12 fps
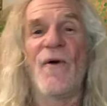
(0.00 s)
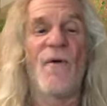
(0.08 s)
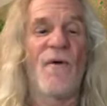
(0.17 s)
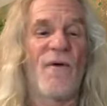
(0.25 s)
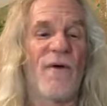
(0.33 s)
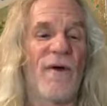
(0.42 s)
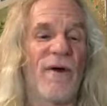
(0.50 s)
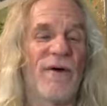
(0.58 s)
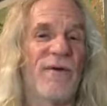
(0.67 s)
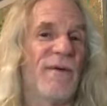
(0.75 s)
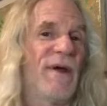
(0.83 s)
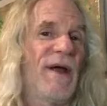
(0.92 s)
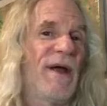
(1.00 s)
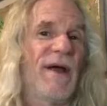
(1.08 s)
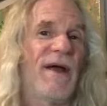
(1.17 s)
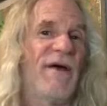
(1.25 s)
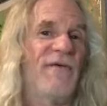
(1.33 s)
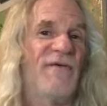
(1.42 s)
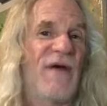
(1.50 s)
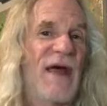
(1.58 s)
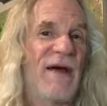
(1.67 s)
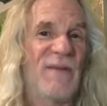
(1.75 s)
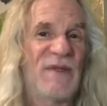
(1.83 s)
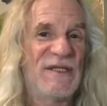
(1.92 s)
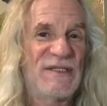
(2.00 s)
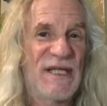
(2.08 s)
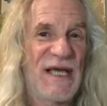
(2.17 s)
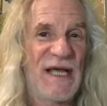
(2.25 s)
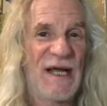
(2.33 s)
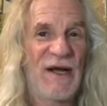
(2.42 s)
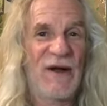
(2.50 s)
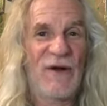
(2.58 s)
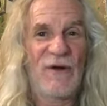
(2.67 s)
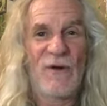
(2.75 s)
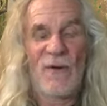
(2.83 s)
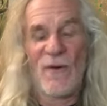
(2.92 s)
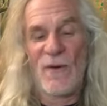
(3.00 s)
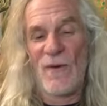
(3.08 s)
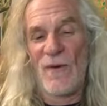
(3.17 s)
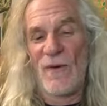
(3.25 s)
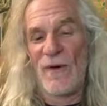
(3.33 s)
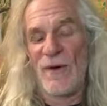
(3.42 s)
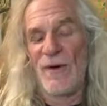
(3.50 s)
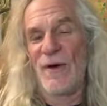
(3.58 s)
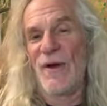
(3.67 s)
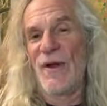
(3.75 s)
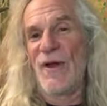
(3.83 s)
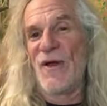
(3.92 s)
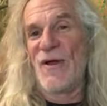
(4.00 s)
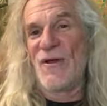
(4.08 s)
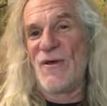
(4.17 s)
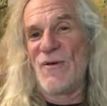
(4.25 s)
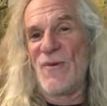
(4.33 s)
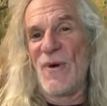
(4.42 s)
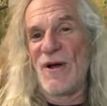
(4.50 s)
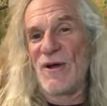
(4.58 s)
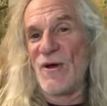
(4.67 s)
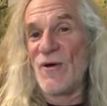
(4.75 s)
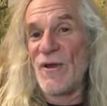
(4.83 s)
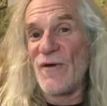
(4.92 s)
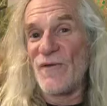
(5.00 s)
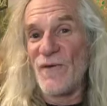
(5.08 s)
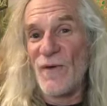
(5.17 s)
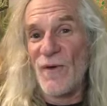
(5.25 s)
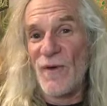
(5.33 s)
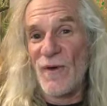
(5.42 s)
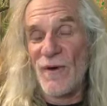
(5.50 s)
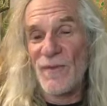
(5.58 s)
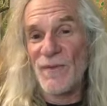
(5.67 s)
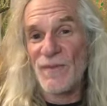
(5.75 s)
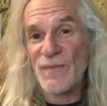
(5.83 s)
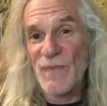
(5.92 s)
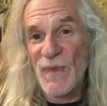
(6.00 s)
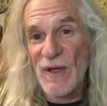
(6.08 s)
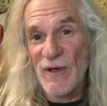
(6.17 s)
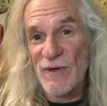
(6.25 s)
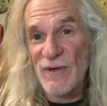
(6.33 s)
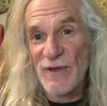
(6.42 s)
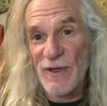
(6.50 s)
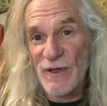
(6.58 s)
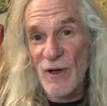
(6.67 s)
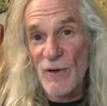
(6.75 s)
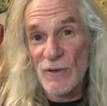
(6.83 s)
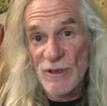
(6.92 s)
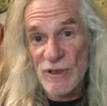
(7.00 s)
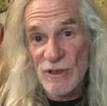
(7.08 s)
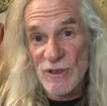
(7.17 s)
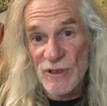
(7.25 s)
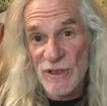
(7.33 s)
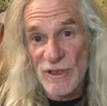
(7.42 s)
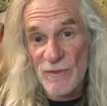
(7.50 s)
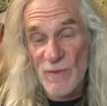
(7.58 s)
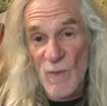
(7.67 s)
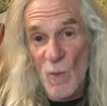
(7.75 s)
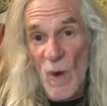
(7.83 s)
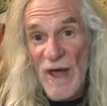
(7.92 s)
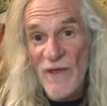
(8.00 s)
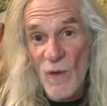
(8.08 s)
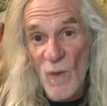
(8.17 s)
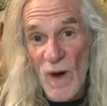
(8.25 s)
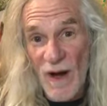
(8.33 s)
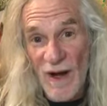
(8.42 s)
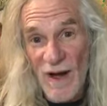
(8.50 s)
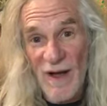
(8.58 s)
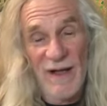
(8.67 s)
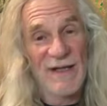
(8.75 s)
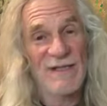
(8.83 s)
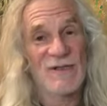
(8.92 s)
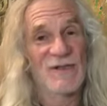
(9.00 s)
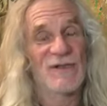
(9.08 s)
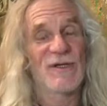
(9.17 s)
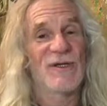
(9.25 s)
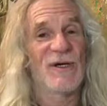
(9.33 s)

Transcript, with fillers: or family's there or you want to go there for you know, you know just weather wise